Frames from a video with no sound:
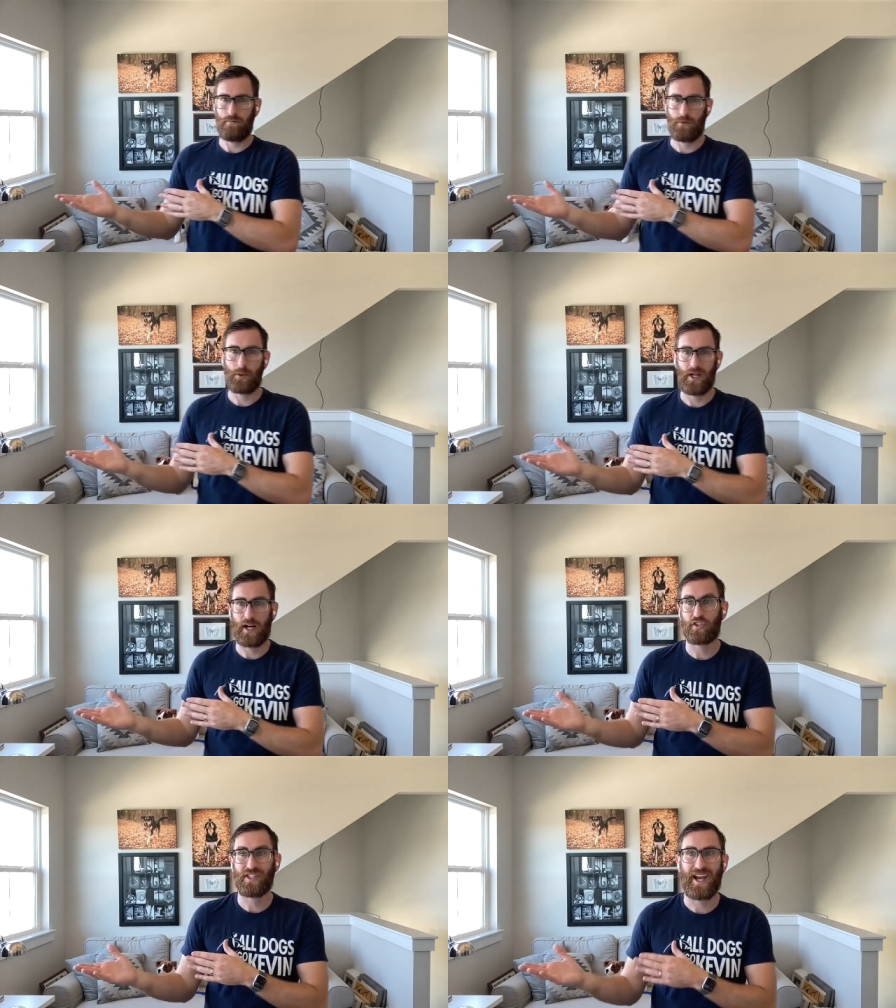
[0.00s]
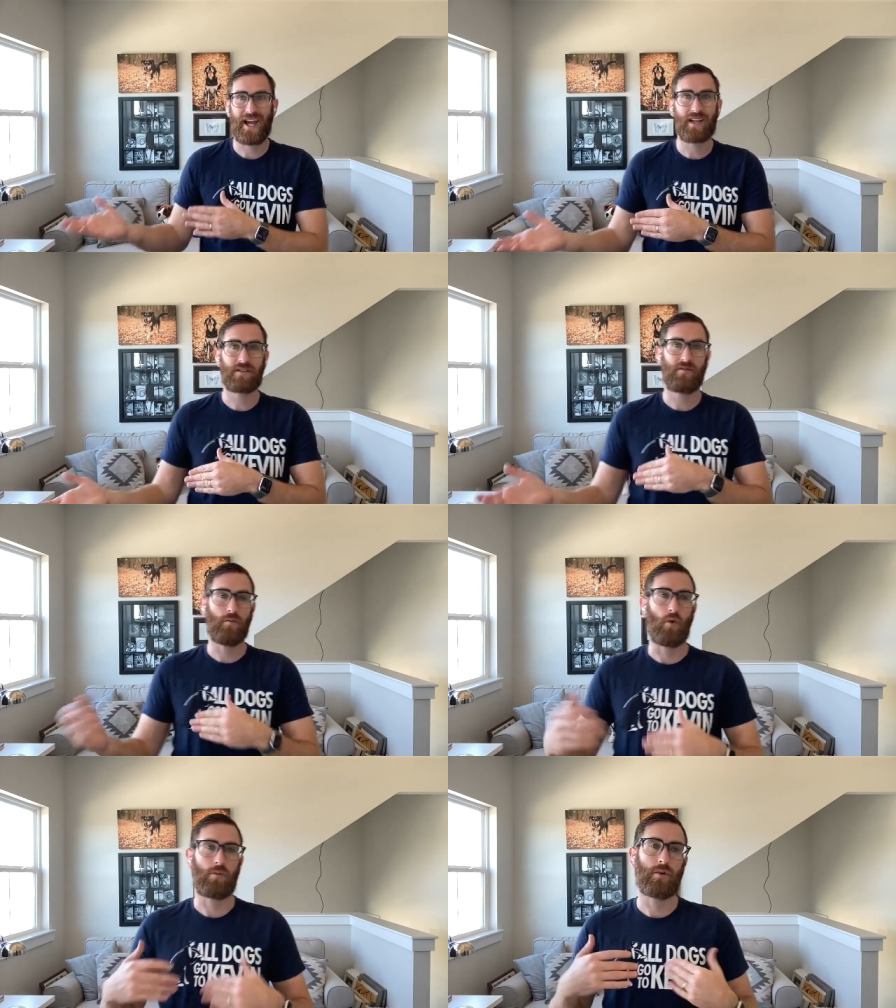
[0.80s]
you can actually ask for
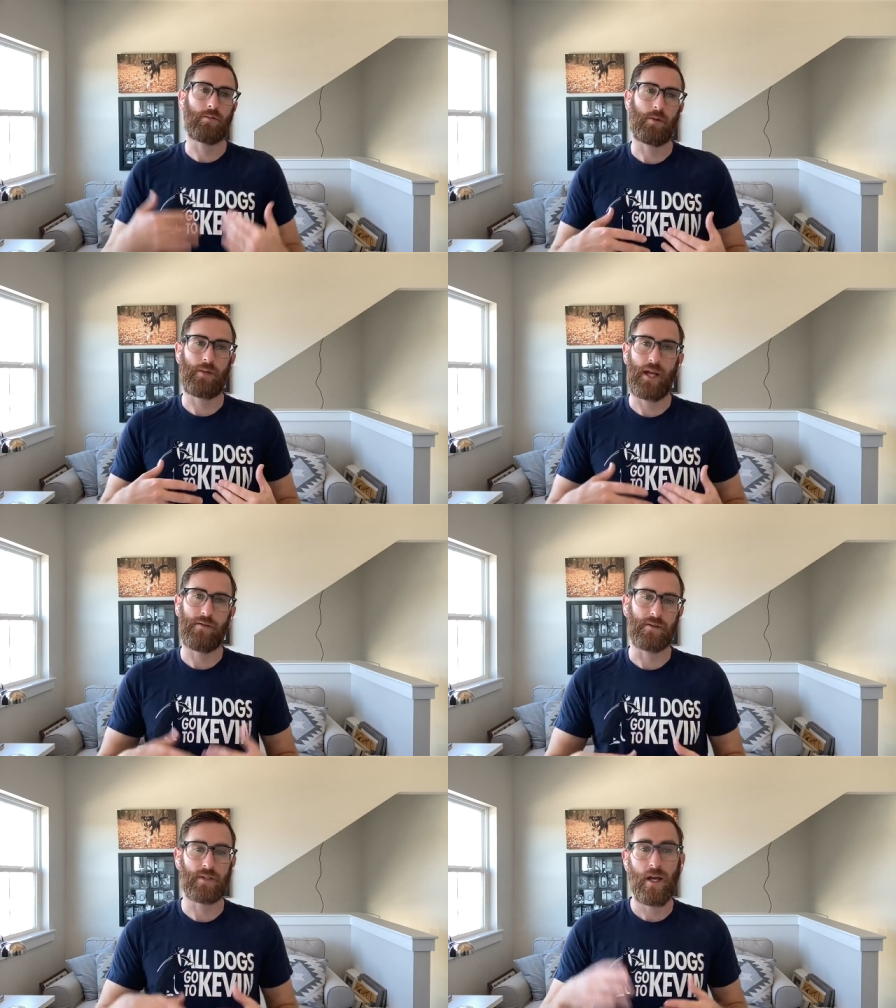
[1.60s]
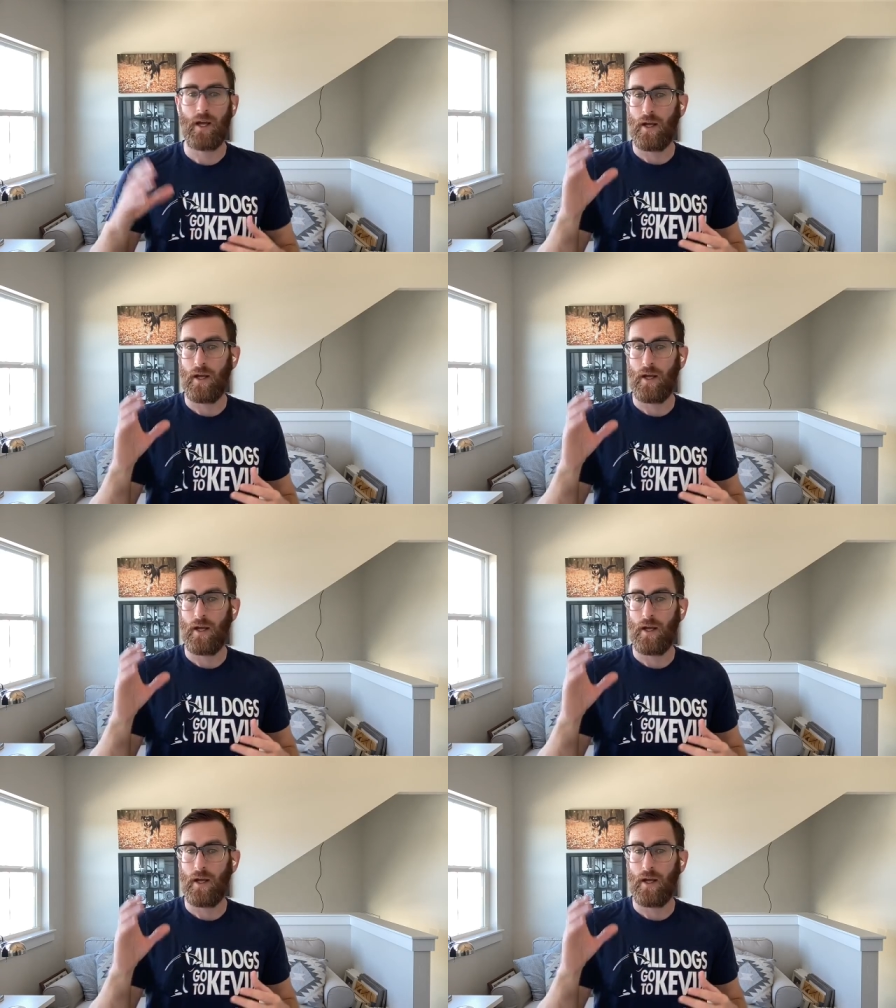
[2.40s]
more appropriate behaviors.